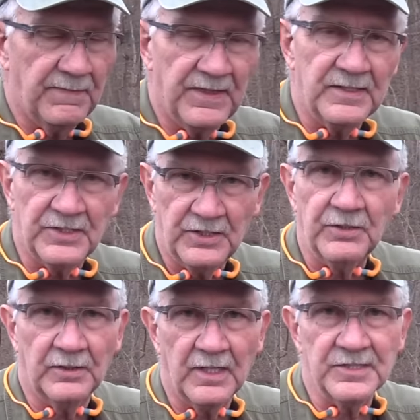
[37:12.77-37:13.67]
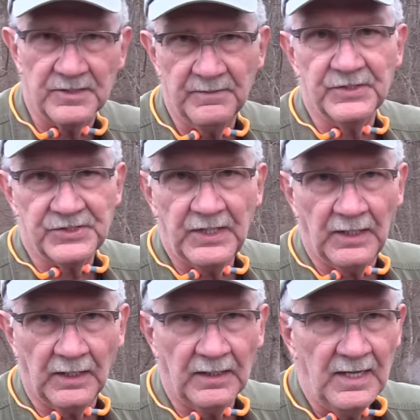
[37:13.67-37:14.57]
things that you're accustomed to
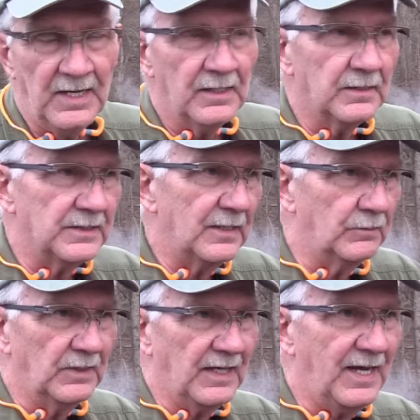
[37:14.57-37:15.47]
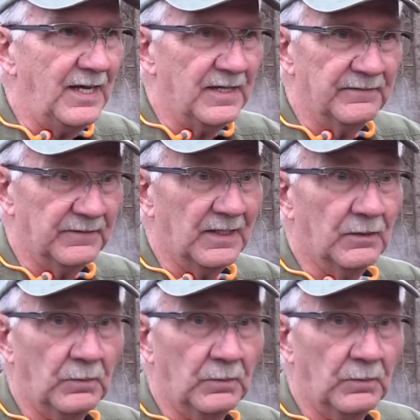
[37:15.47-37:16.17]
seeing, because I don't really have like a